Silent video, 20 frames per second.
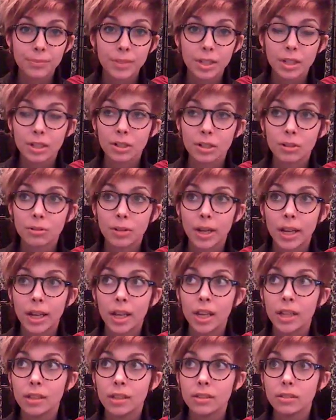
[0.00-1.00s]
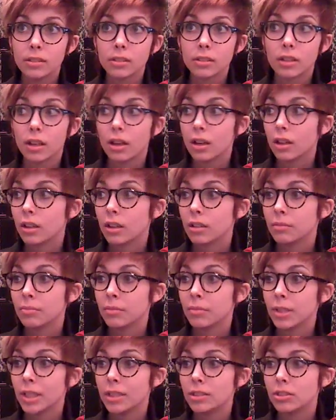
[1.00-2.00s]
you know, and
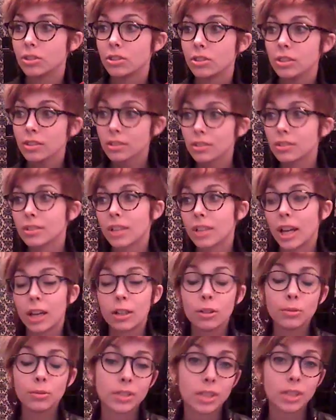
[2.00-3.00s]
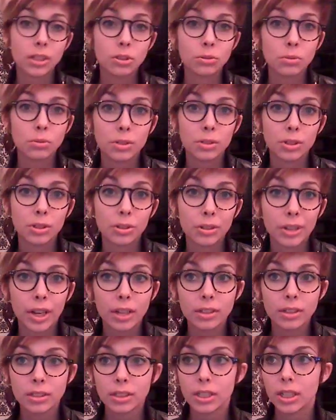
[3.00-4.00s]
it's just out of sexual
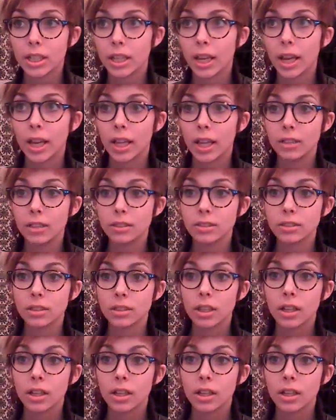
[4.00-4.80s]
curiosity and